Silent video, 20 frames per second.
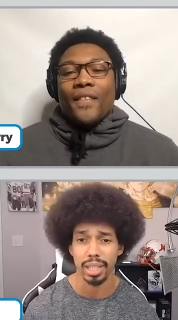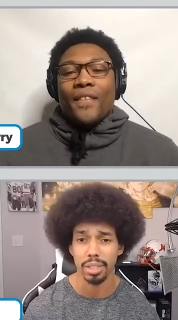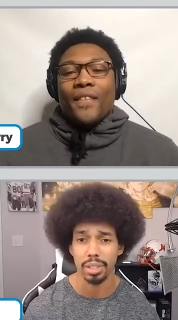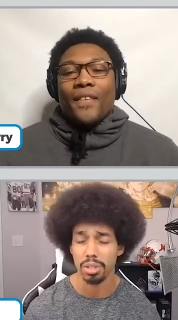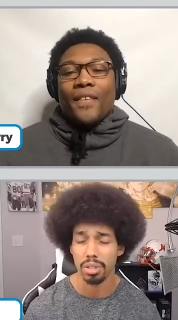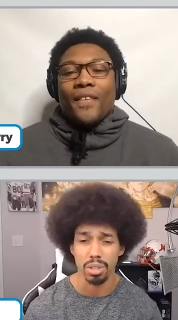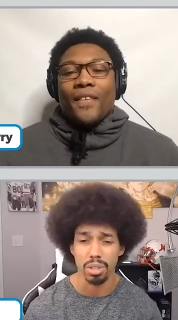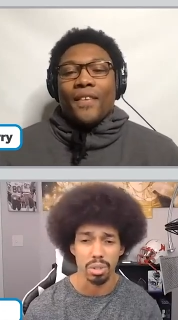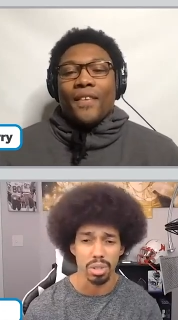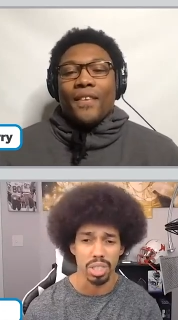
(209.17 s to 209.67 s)

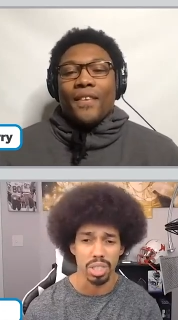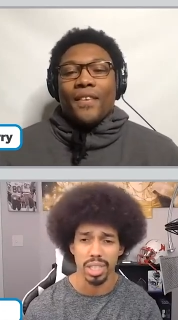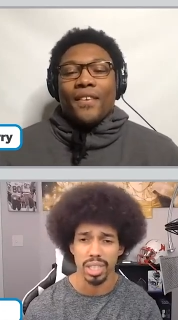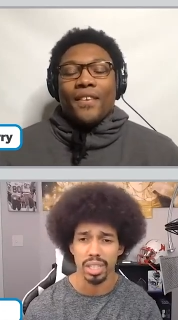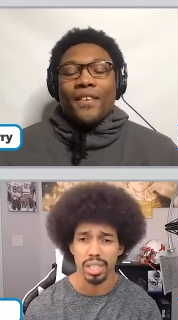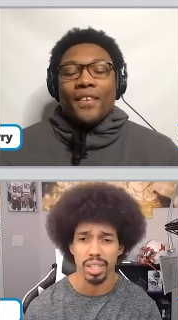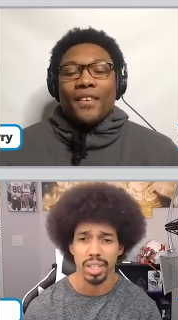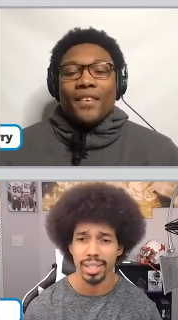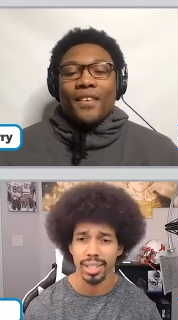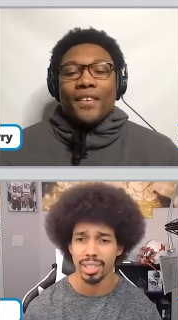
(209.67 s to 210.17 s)
Speaker 1: You
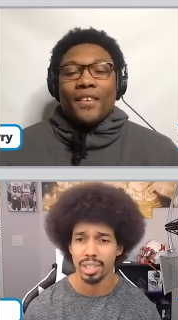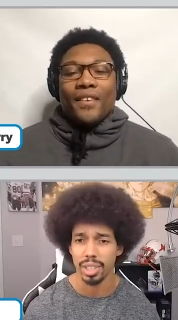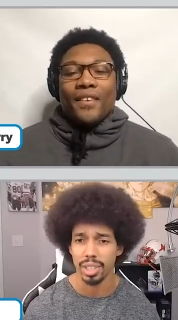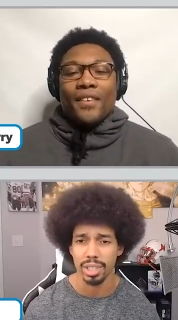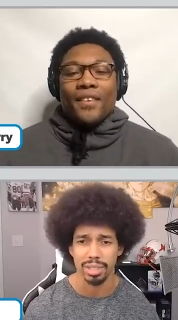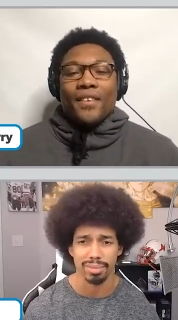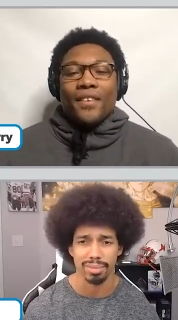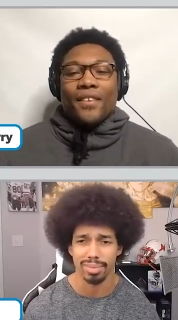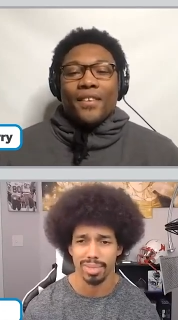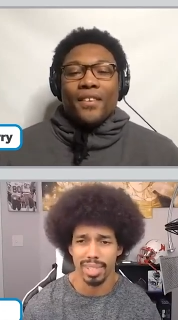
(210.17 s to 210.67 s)
see
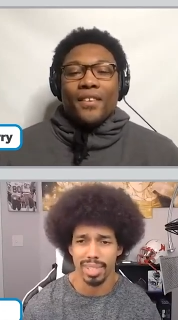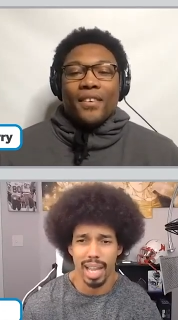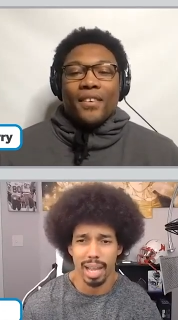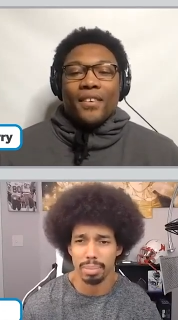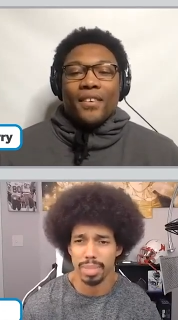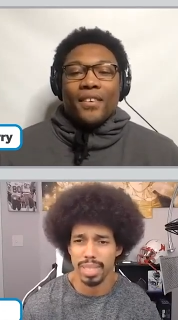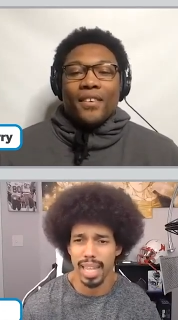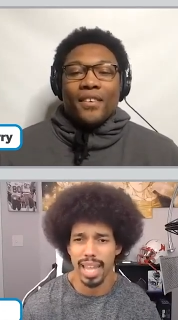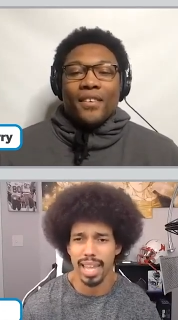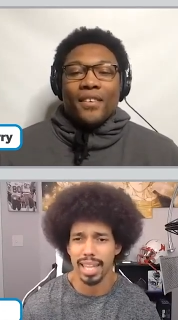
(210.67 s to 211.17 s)
just
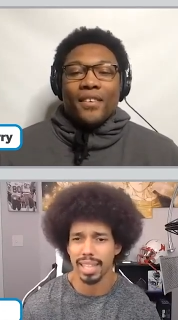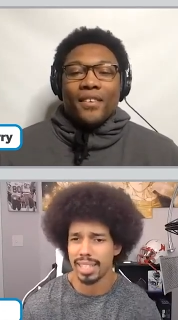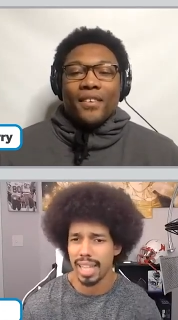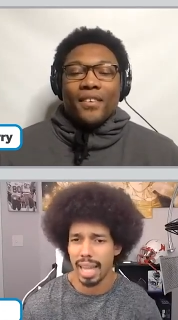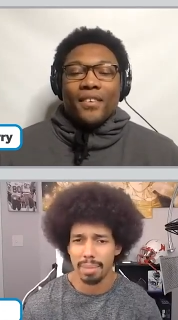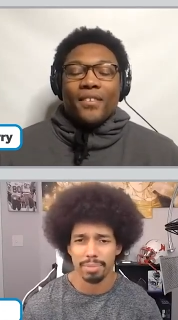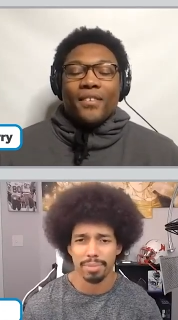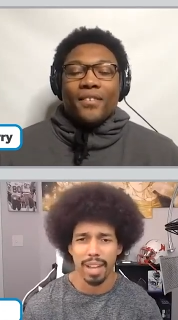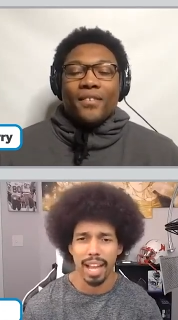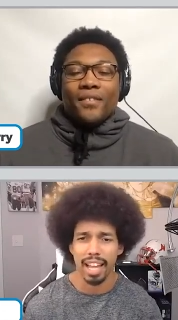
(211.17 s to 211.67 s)
top 10,
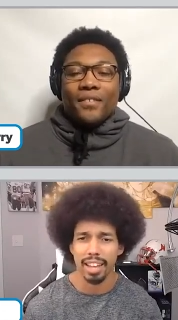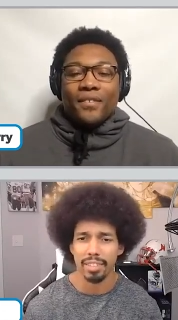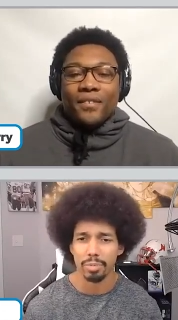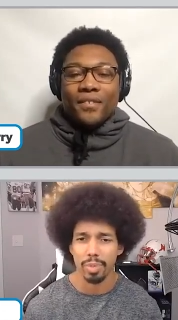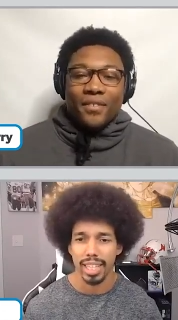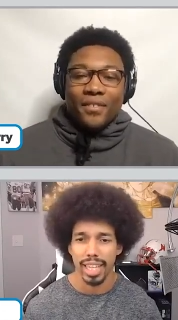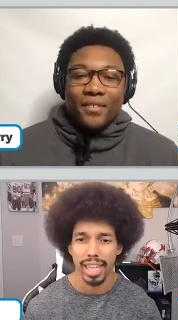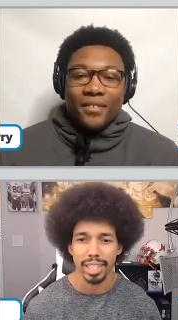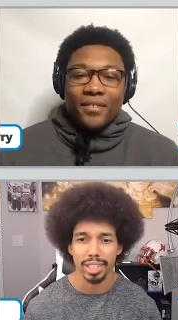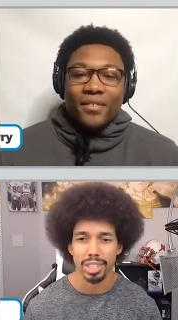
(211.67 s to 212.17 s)
top 5
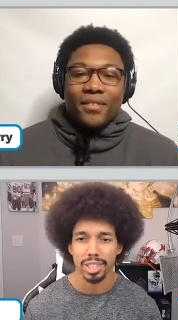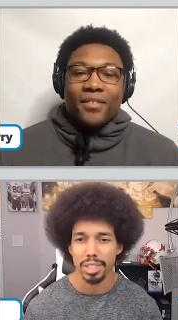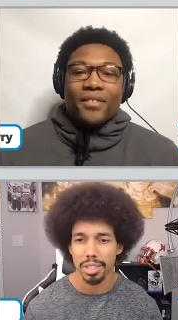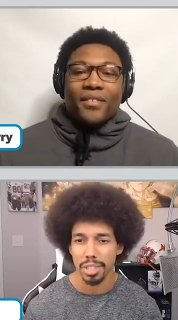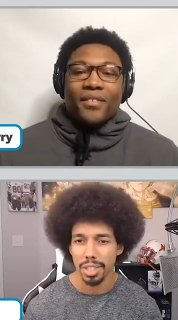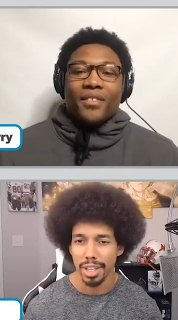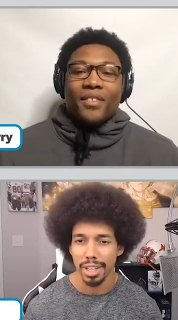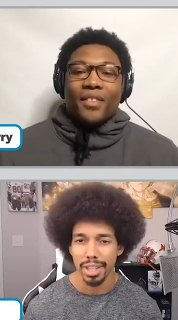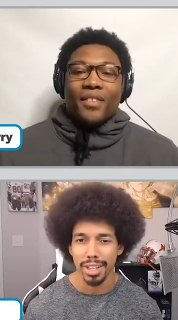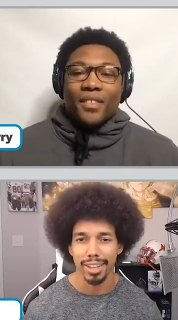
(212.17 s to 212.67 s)

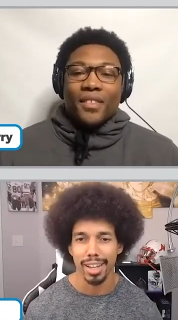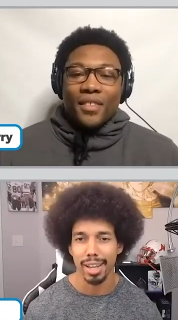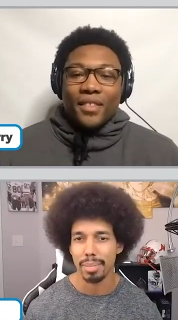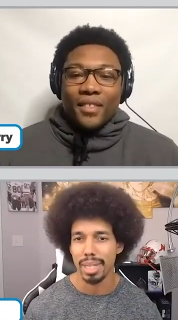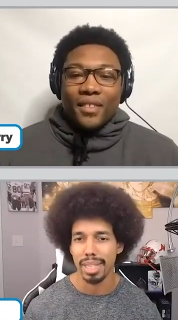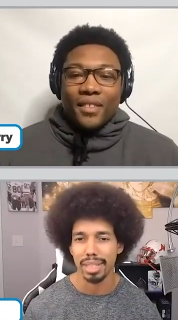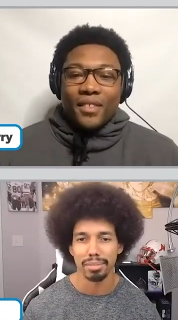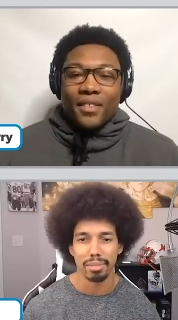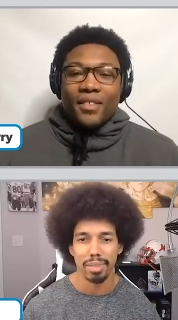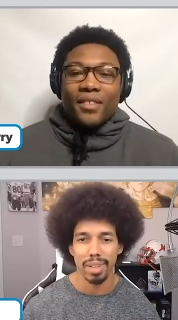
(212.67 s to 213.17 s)
catches. I
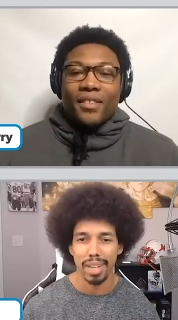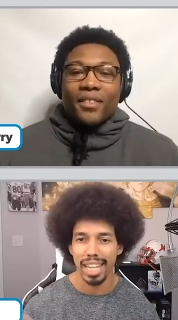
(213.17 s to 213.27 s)
mean,